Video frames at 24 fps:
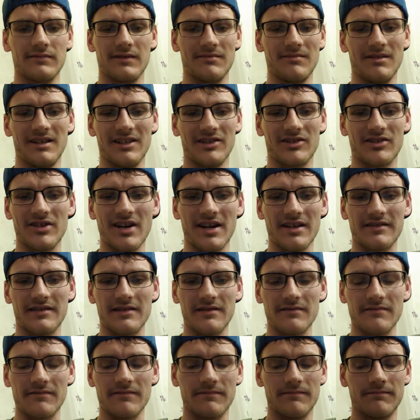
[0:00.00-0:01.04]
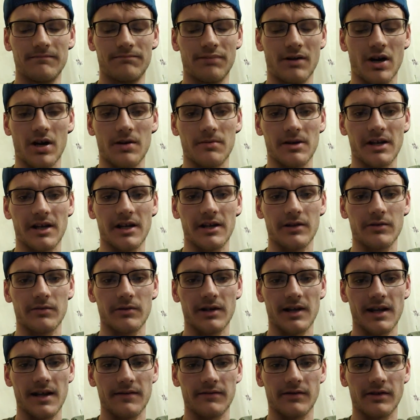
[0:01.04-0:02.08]
I mean, it's nothing permanent or
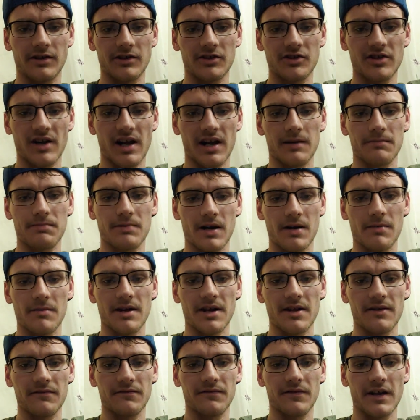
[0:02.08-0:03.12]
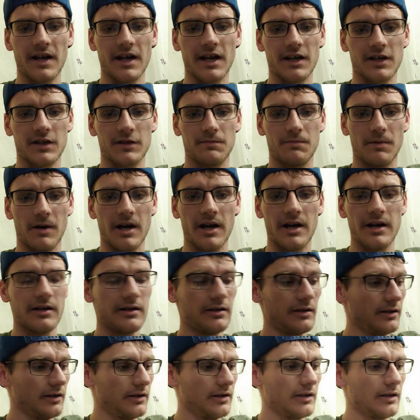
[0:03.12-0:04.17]
whatever. It's not a permanent fix, but
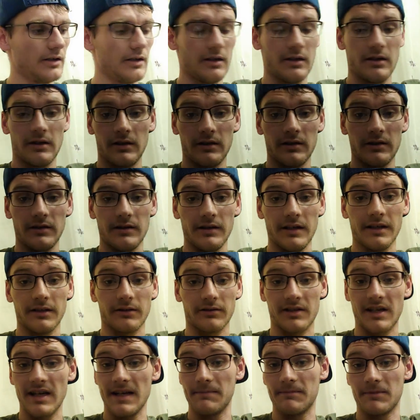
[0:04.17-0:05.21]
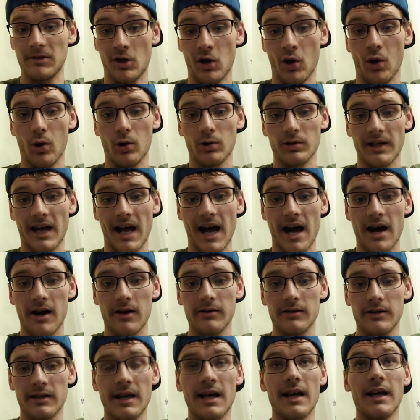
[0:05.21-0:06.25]
it'll keep the cold
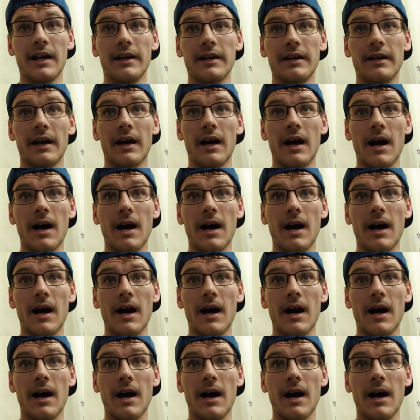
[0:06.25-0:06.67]
out, and